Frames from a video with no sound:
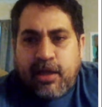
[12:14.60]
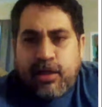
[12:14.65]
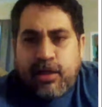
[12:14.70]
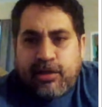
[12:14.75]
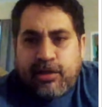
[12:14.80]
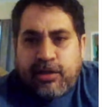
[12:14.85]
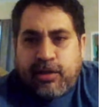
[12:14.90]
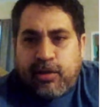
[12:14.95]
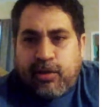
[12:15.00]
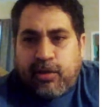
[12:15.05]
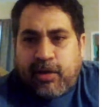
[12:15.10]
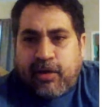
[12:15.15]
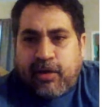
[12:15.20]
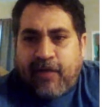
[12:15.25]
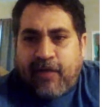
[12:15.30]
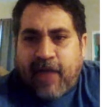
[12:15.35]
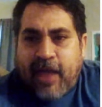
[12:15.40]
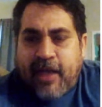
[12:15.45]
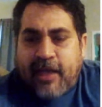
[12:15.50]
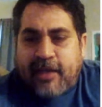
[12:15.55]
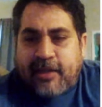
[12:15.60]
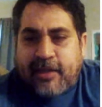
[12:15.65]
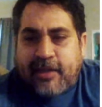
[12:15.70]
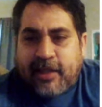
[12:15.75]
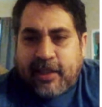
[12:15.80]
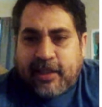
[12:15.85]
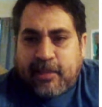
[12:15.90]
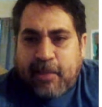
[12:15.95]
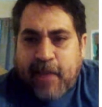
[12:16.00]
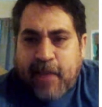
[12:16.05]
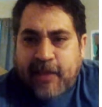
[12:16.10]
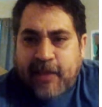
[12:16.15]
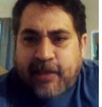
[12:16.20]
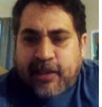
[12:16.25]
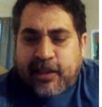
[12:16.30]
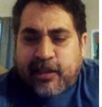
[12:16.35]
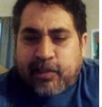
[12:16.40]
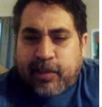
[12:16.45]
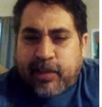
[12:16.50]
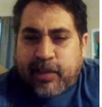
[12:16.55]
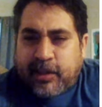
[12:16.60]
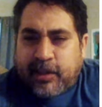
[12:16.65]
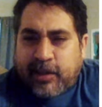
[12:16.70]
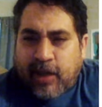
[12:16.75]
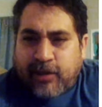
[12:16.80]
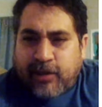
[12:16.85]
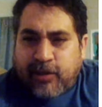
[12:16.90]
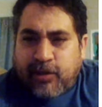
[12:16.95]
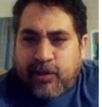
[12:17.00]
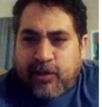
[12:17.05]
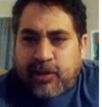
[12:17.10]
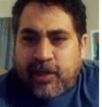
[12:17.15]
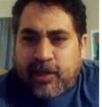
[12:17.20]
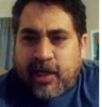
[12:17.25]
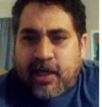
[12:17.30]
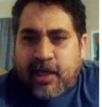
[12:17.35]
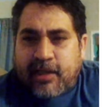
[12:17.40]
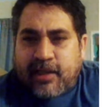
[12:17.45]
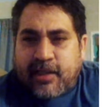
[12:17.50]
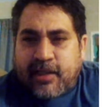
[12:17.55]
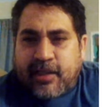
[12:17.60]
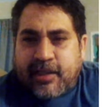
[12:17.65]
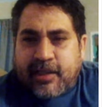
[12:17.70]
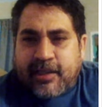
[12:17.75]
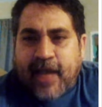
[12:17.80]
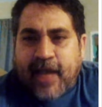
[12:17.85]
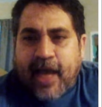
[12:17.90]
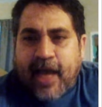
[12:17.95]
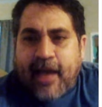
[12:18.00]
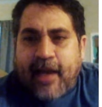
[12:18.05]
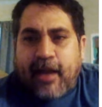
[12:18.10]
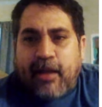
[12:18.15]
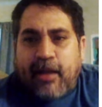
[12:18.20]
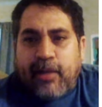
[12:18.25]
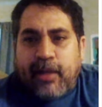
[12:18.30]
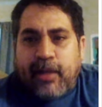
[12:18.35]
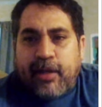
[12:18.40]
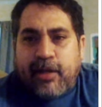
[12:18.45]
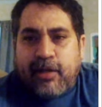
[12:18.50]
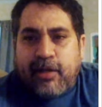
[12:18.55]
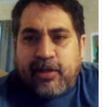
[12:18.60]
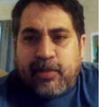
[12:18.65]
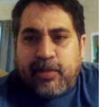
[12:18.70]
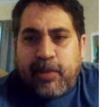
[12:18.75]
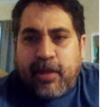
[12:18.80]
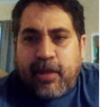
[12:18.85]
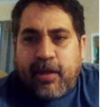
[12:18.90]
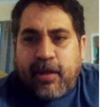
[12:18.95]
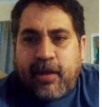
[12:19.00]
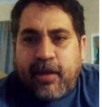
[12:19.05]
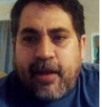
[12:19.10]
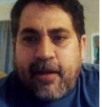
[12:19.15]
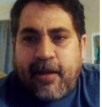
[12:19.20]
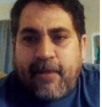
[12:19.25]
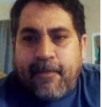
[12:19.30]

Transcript: to convey his message, but he's also using it as a design element. Can you speak on that?